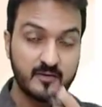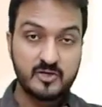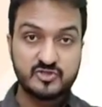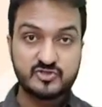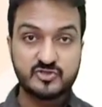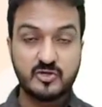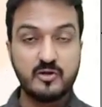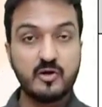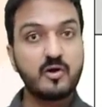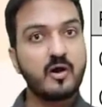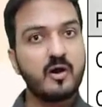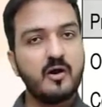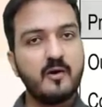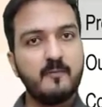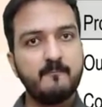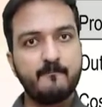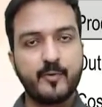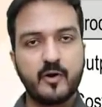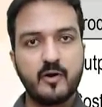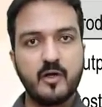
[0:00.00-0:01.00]
So look,
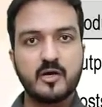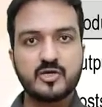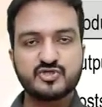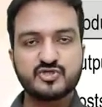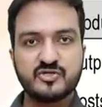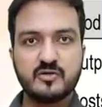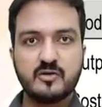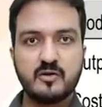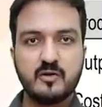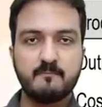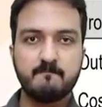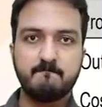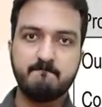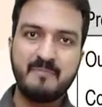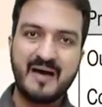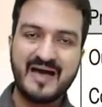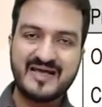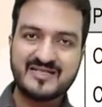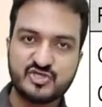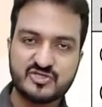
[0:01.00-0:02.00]
production
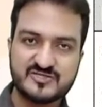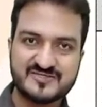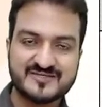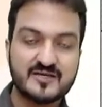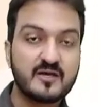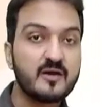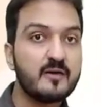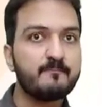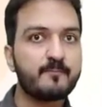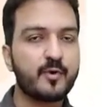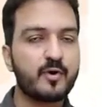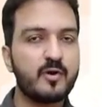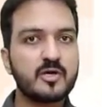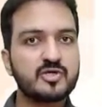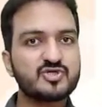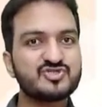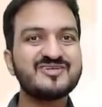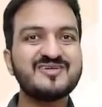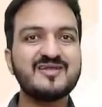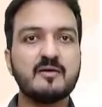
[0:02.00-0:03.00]
batches,
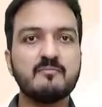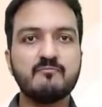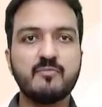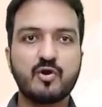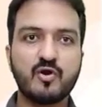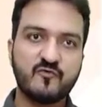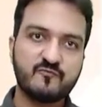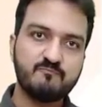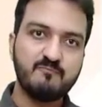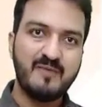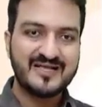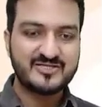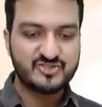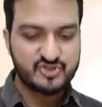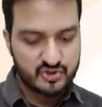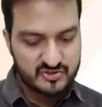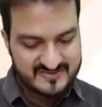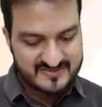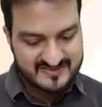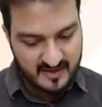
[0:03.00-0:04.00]
production number of
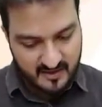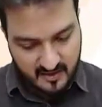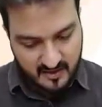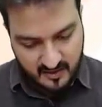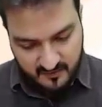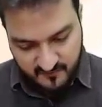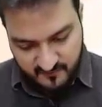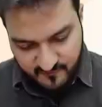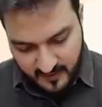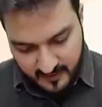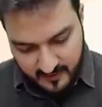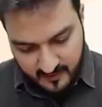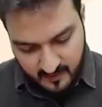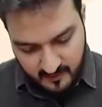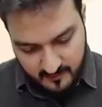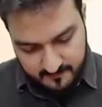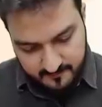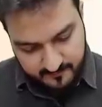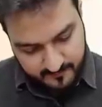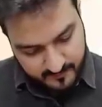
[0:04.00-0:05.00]
batches I can find
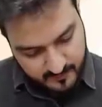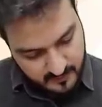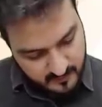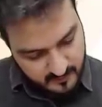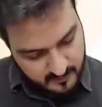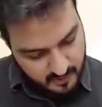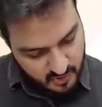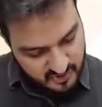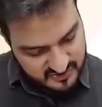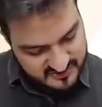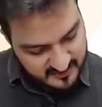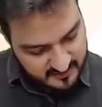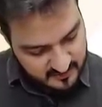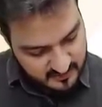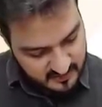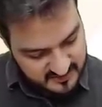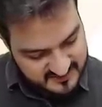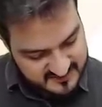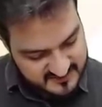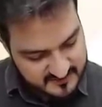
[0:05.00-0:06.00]
using
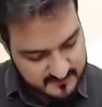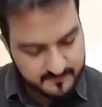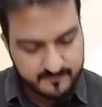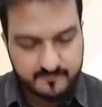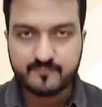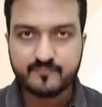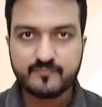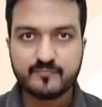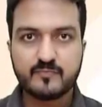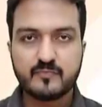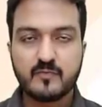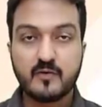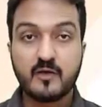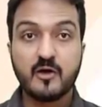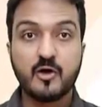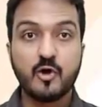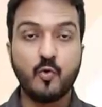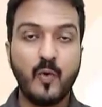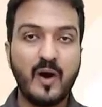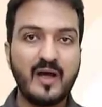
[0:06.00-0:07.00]
this,
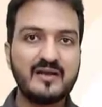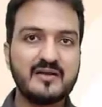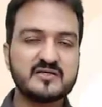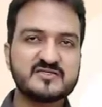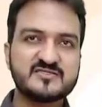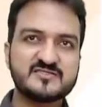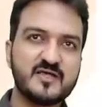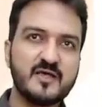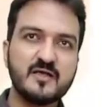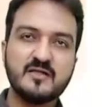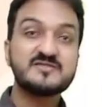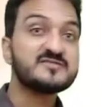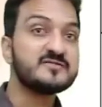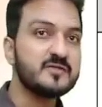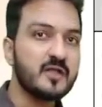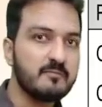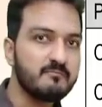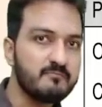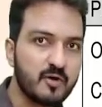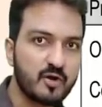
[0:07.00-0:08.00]
while sales
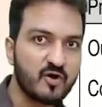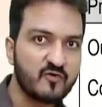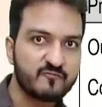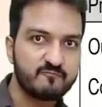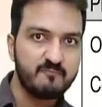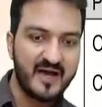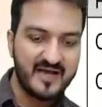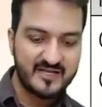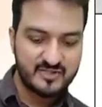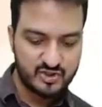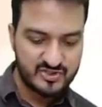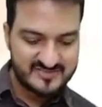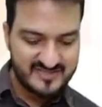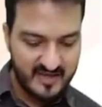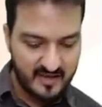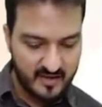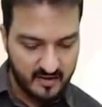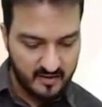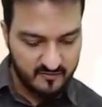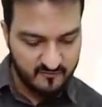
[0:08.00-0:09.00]
number of batches
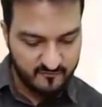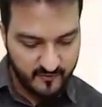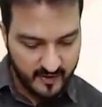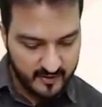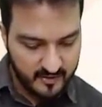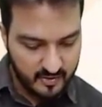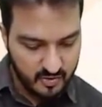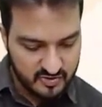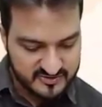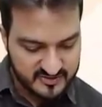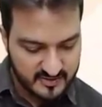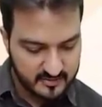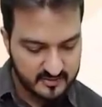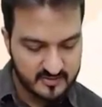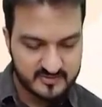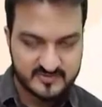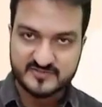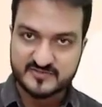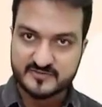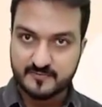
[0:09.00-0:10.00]
I can find using
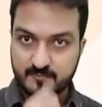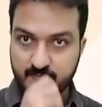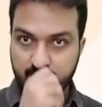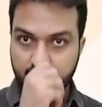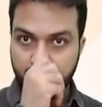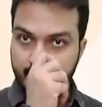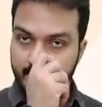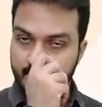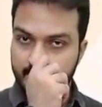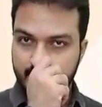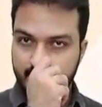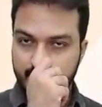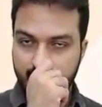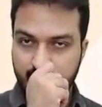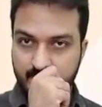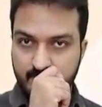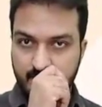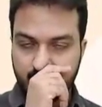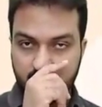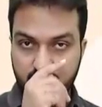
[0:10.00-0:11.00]
this.
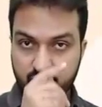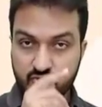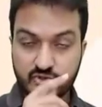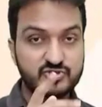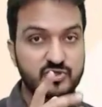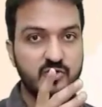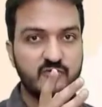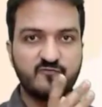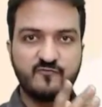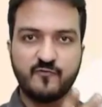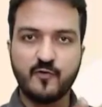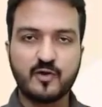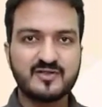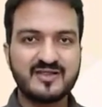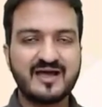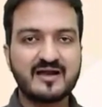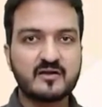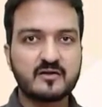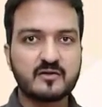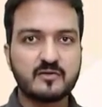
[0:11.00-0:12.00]
So chalo, for
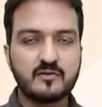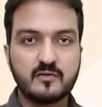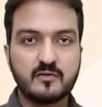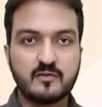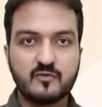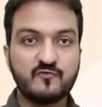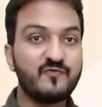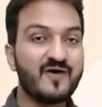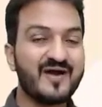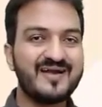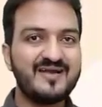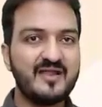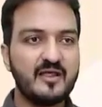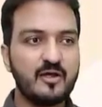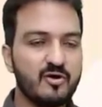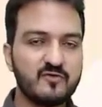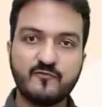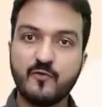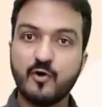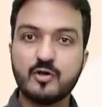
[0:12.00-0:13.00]
that finding
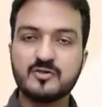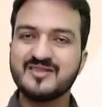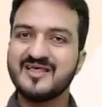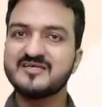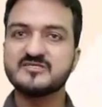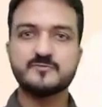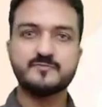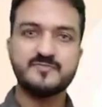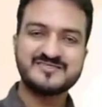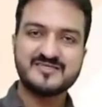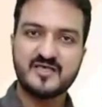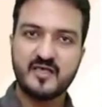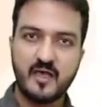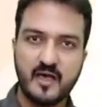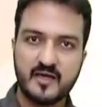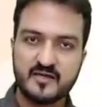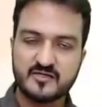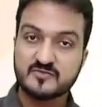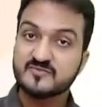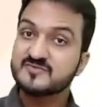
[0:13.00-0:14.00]
of all these missing
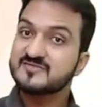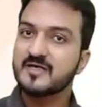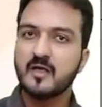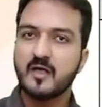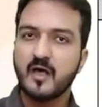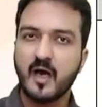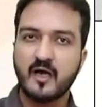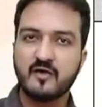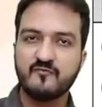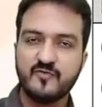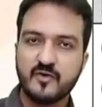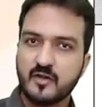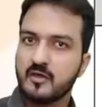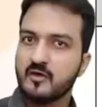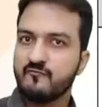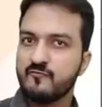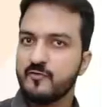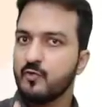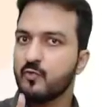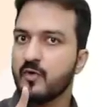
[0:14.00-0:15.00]
items, I will
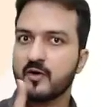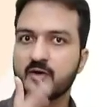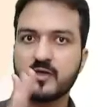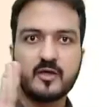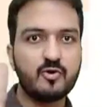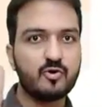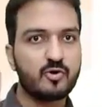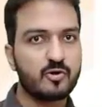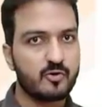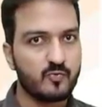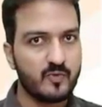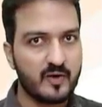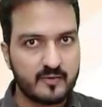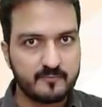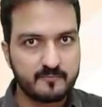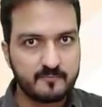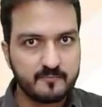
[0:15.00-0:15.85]
give you working note 1.